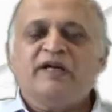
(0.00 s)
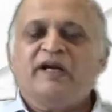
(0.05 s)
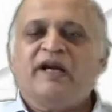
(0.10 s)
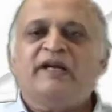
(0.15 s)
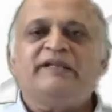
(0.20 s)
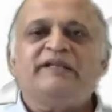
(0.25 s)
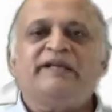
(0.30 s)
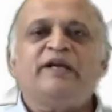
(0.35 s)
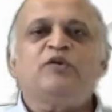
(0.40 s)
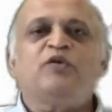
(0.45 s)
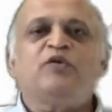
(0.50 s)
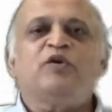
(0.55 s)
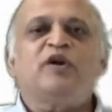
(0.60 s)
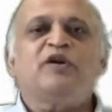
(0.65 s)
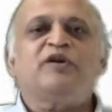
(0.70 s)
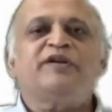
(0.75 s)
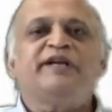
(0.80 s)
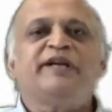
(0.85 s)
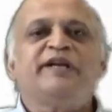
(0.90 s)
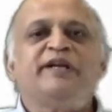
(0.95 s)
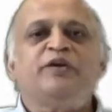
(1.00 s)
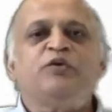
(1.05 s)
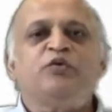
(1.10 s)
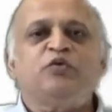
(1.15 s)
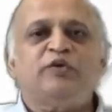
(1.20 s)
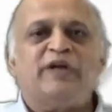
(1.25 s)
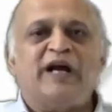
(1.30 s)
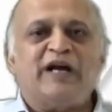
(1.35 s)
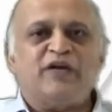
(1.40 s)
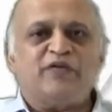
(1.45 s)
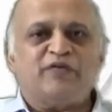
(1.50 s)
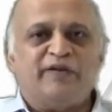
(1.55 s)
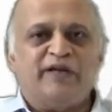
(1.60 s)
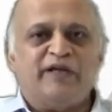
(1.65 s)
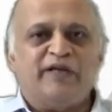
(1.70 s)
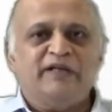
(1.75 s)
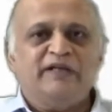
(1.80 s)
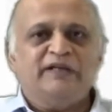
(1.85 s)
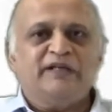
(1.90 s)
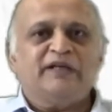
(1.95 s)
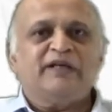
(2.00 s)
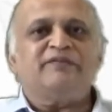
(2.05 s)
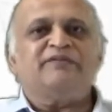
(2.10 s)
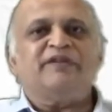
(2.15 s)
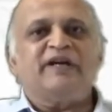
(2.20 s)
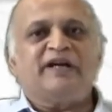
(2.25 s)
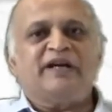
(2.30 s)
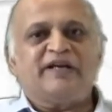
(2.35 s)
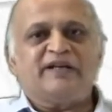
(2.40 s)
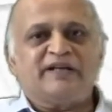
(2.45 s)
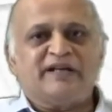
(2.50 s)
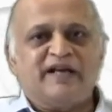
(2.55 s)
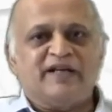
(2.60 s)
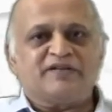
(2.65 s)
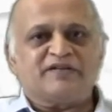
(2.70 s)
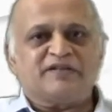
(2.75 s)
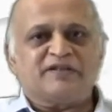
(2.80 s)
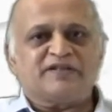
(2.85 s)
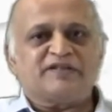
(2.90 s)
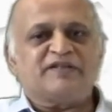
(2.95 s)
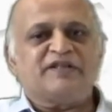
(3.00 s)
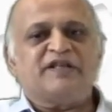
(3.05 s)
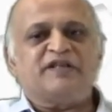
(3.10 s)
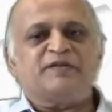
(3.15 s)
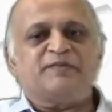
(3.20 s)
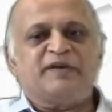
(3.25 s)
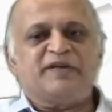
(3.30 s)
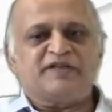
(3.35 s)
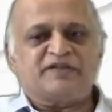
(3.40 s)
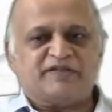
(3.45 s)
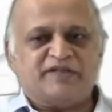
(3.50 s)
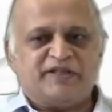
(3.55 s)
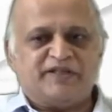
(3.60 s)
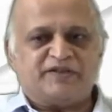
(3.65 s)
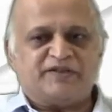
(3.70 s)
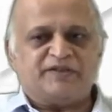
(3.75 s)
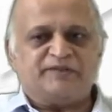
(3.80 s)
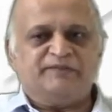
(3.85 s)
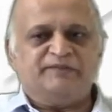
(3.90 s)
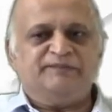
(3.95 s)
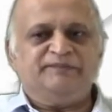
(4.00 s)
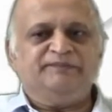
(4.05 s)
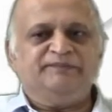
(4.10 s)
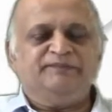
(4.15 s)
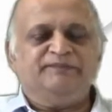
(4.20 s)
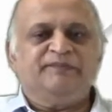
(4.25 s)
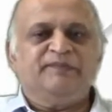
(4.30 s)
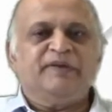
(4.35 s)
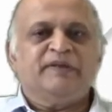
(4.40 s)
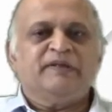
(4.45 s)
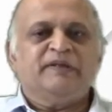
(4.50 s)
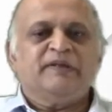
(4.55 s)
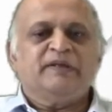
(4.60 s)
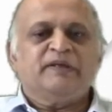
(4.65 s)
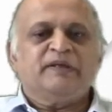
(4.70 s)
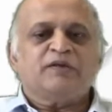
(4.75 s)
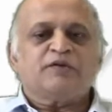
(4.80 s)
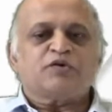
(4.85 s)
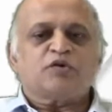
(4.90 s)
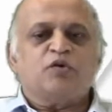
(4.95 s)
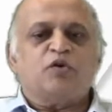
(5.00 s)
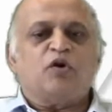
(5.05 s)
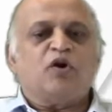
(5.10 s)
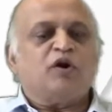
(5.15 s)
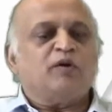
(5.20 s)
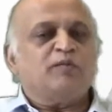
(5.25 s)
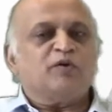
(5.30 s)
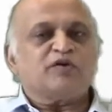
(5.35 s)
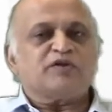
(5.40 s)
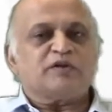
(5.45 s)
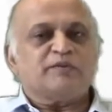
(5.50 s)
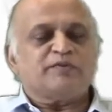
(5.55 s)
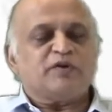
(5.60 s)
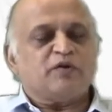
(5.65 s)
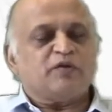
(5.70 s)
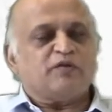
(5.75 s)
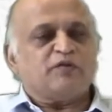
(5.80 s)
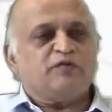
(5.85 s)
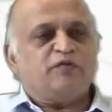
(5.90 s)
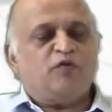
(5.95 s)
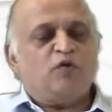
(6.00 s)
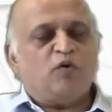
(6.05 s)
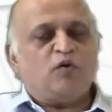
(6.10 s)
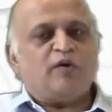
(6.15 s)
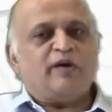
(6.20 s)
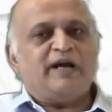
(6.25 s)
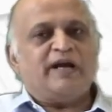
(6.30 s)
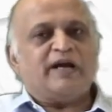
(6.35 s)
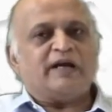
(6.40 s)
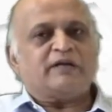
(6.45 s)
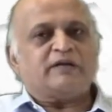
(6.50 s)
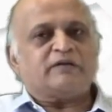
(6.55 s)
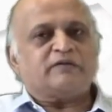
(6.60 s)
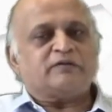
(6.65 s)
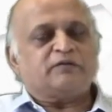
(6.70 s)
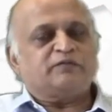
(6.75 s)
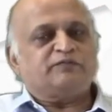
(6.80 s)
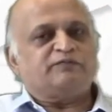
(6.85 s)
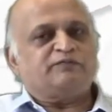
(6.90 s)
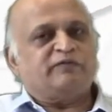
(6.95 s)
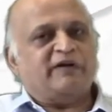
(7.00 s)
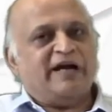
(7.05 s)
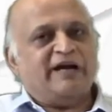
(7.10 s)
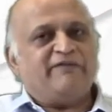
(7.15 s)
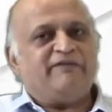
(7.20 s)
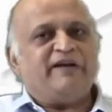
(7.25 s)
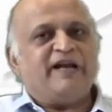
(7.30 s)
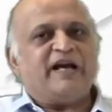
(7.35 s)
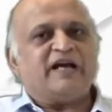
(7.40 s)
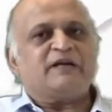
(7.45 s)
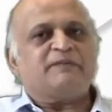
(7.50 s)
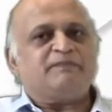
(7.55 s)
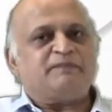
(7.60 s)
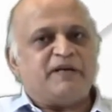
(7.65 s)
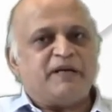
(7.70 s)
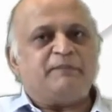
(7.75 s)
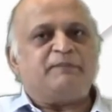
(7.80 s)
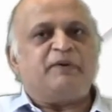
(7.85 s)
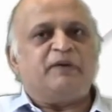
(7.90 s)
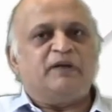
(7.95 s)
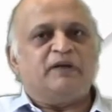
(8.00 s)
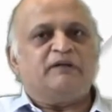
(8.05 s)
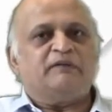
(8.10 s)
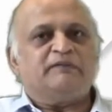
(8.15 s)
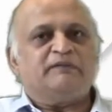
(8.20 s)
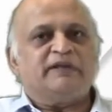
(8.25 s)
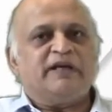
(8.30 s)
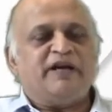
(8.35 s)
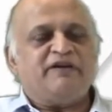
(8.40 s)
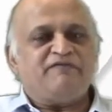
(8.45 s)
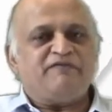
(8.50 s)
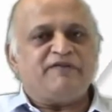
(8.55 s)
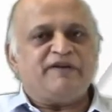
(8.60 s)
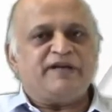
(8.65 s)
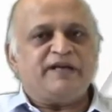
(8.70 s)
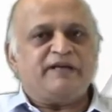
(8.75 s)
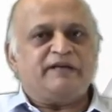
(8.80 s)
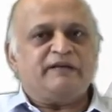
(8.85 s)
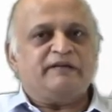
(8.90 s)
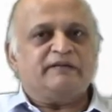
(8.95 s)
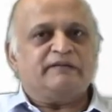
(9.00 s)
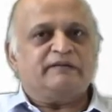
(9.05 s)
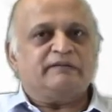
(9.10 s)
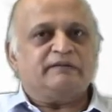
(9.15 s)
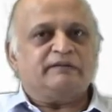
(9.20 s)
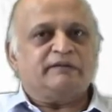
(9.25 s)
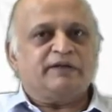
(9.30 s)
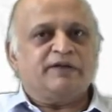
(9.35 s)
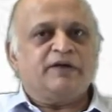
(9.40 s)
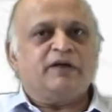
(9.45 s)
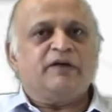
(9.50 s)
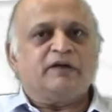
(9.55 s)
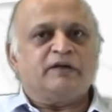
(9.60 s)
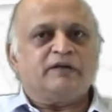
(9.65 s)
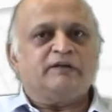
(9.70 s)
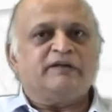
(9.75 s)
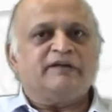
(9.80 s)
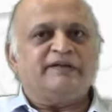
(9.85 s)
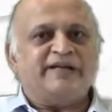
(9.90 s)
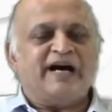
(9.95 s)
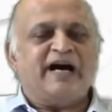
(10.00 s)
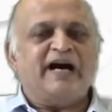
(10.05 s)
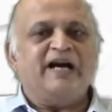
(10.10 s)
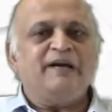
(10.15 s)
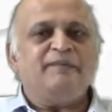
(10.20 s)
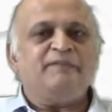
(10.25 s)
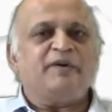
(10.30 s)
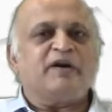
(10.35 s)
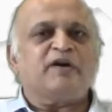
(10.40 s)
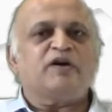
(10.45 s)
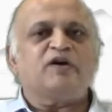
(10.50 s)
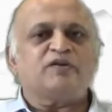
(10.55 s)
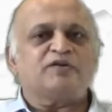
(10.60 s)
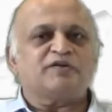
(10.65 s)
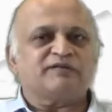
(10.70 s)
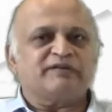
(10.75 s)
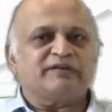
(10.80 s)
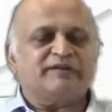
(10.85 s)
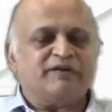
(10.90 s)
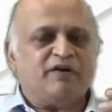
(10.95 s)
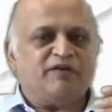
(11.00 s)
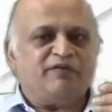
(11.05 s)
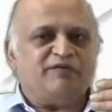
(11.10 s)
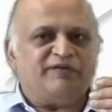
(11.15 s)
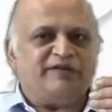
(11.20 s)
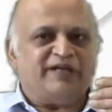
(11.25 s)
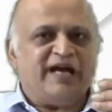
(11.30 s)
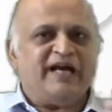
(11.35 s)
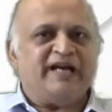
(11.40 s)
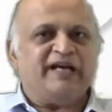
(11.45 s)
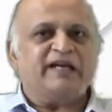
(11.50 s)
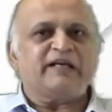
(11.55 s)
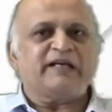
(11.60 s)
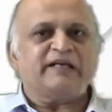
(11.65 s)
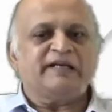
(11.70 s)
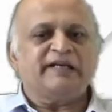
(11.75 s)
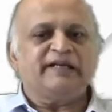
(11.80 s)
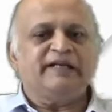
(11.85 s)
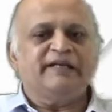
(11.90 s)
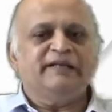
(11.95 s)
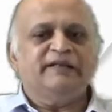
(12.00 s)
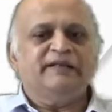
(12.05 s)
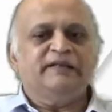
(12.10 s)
and they do not really do that well if they get cancer stage by stage. So almost about 4 lakh to 5 lakh people every year die because of directly